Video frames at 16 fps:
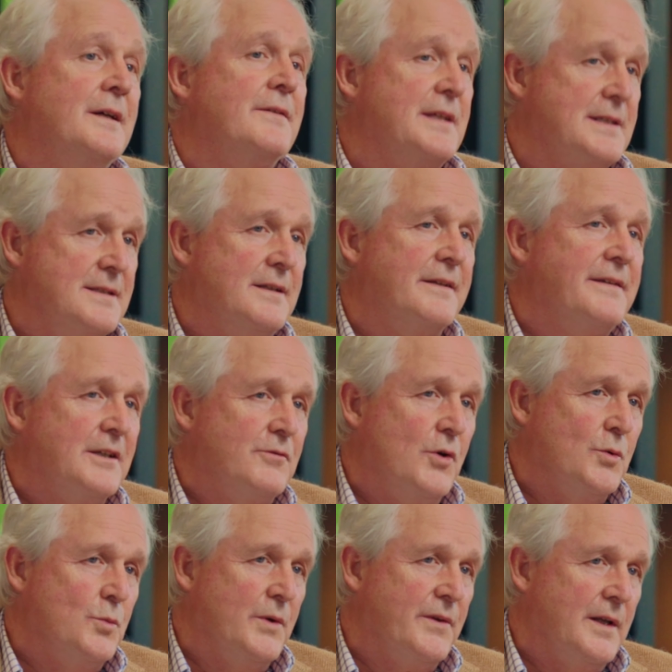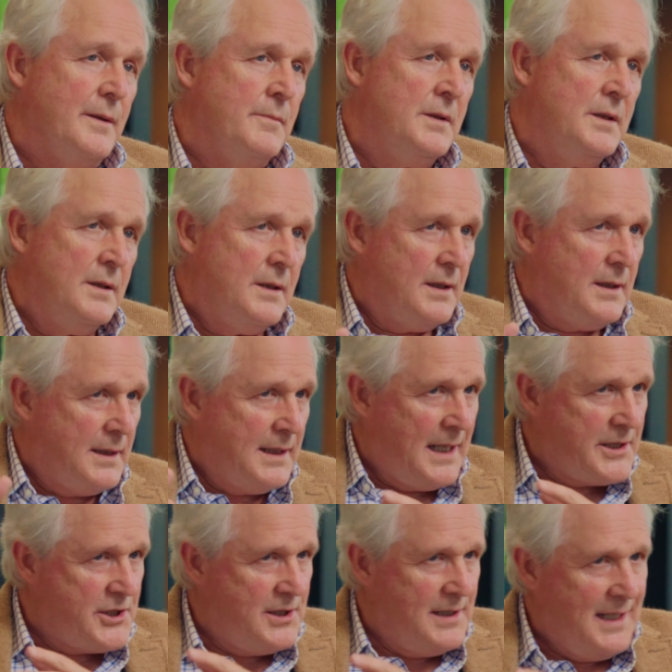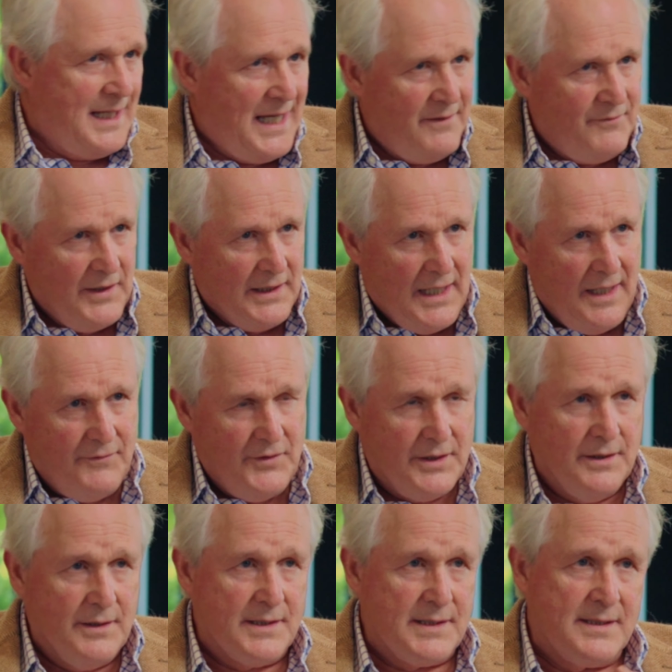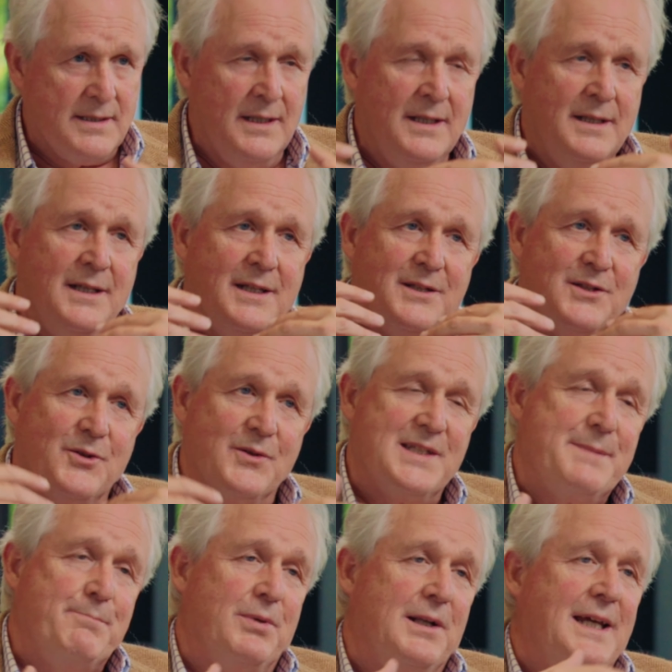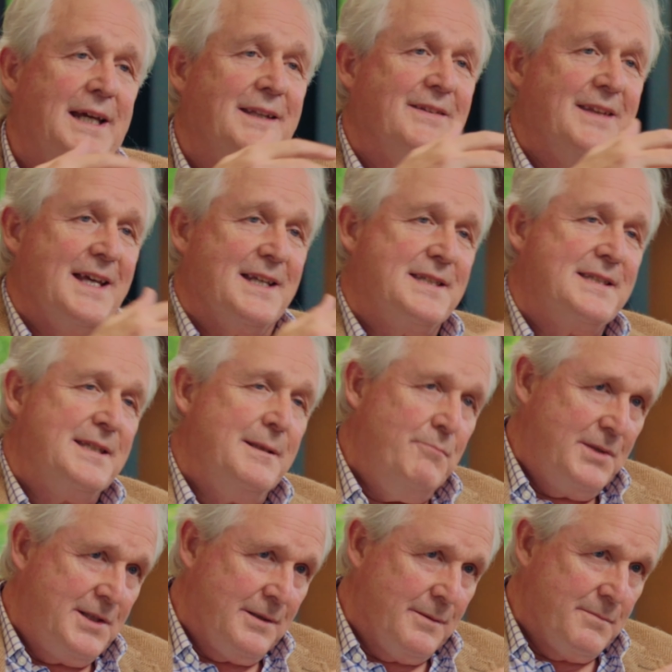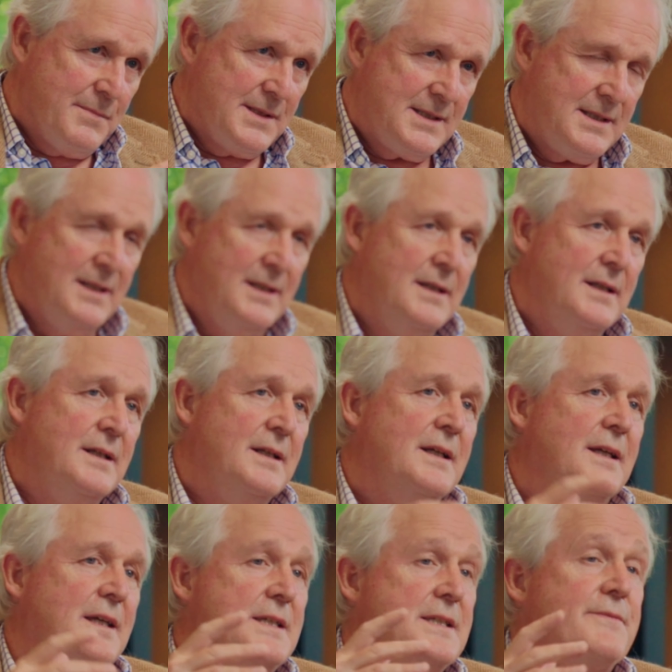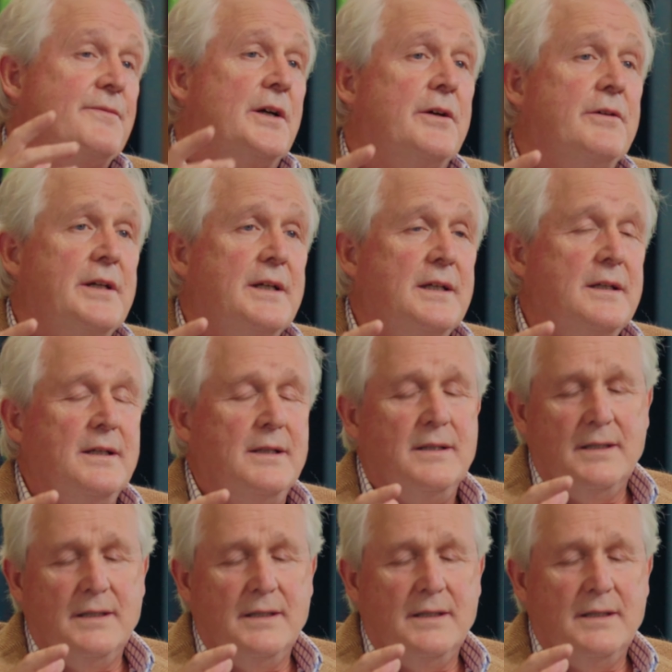there's nothing wrong with it. And actually having evidence to explain their symptoms is very